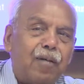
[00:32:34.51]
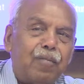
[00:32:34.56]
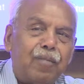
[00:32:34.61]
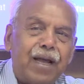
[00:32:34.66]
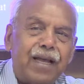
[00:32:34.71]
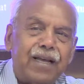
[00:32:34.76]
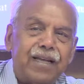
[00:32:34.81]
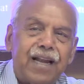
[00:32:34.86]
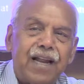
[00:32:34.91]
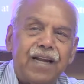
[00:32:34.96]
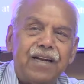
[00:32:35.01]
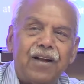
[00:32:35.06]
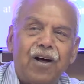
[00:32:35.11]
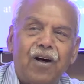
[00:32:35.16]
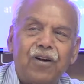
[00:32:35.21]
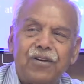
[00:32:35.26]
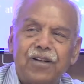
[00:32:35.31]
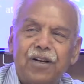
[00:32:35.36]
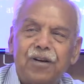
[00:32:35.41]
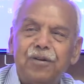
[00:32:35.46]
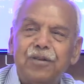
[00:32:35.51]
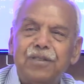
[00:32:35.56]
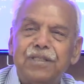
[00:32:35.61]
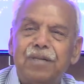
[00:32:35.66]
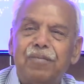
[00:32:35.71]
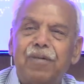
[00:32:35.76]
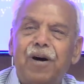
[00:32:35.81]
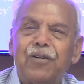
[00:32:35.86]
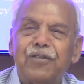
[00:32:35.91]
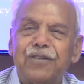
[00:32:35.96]
My granddaughter, who is
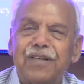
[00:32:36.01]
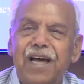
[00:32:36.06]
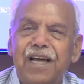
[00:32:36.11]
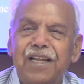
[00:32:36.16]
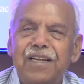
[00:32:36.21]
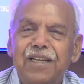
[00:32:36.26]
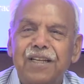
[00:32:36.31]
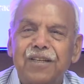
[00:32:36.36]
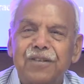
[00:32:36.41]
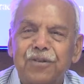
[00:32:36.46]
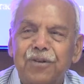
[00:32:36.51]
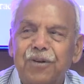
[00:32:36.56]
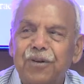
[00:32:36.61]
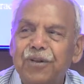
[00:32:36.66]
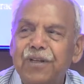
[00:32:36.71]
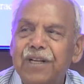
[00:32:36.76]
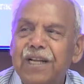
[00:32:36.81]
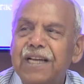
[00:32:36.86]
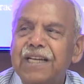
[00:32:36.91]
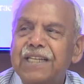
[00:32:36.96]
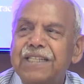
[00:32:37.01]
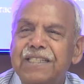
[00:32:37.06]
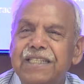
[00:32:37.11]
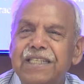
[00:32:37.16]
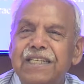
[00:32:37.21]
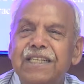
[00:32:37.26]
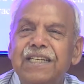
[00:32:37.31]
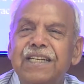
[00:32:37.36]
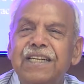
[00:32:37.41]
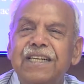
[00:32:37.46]
about 9 years old,
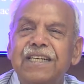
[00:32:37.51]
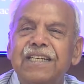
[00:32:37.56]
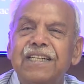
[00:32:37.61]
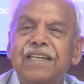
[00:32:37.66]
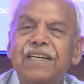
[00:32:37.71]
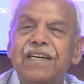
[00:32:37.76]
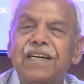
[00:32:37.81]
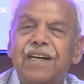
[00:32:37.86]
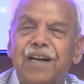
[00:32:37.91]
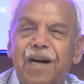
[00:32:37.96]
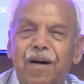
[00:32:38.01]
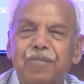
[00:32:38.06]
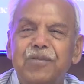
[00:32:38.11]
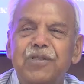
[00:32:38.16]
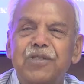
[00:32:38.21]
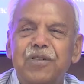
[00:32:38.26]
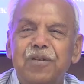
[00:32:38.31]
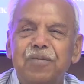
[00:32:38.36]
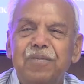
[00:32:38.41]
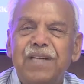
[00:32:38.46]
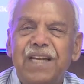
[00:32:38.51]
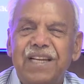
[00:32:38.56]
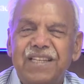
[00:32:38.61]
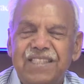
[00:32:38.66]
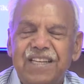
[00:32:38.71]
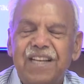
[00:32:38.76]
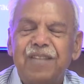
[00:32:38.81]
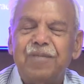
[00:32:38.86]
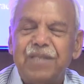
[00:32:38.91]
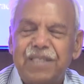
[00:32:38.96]
she comes to me
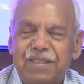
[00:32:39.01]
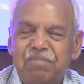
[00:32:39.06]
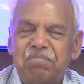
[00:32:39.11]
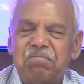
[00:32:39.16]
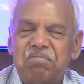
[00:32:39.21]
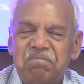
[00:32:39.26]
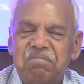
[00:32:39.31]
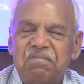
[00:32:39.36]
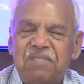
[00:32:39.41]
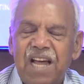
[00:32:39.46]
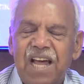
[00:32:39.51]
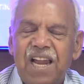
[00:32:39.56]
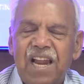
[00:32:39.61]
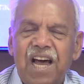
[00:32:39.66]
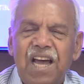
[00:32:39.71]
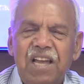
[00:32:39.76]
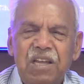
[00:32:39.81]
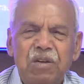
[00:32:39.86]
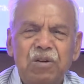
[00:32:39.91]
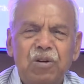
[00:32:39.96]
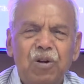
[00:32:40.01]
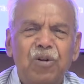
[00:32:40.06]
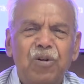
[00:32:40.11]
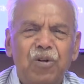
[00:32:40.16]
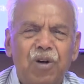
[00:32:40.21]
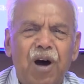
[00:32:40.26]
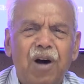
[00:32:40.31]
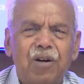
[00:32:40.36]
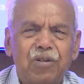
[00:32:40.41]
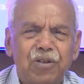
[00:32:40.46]
and tells me, Nana, you don't
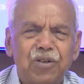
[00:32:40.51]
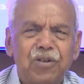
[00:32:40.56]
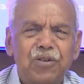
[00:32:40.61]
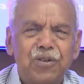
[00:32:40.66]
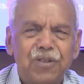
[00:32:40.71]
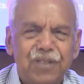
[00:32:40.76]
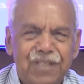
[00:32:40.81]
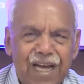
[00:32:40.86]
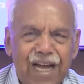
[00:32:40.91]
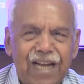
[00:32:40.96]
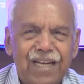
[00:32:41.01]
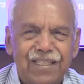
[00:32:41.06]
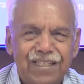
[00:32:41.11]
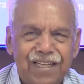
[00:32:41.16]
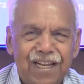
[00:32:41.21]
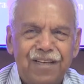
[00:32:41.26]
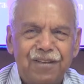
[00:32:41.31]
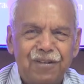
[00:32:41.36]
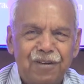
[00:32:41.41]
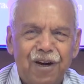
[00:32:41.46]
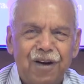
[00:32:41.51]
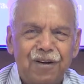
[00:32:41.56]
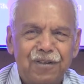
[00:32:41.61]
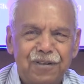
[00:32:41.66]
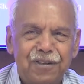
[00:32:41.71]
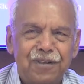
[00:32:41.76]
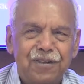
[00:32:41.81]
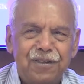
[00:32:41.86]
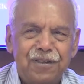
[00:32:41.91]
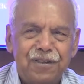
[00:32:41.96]
know how to do it, I'll tell you how
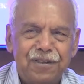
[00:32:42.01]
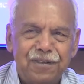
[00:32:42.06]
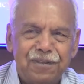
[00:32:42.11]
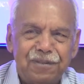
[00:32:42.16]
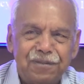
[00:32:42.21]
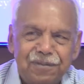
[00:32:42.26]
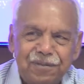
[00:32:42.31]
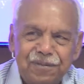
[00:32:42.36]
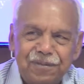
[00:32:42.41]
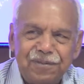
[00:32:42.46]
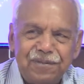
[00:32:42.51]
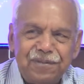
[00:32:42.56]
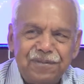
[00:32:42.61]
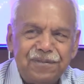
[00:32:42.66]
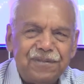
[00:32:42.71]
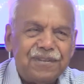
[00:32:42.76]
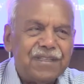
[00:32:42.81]
to do it.